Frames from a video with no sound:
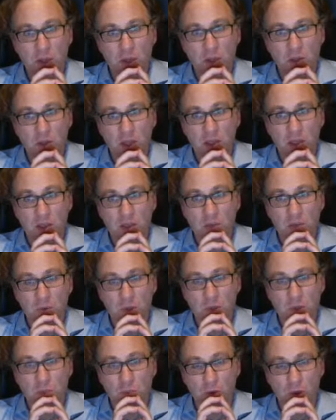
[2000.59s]
so that's the
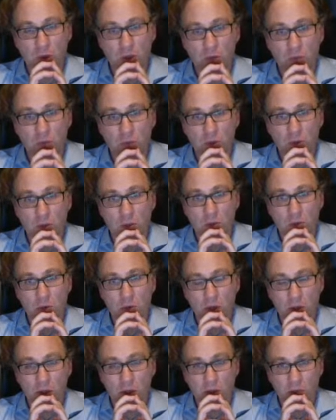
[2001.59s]
first point where
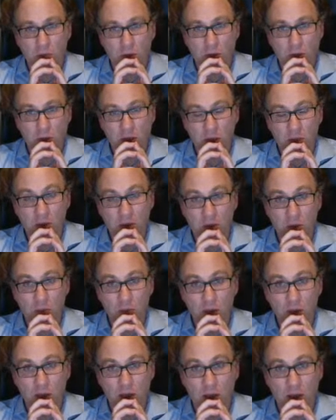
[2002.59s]
neural networks come into
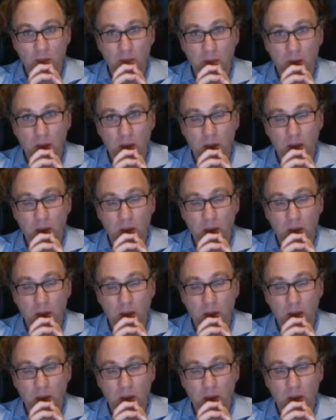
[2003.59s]
play,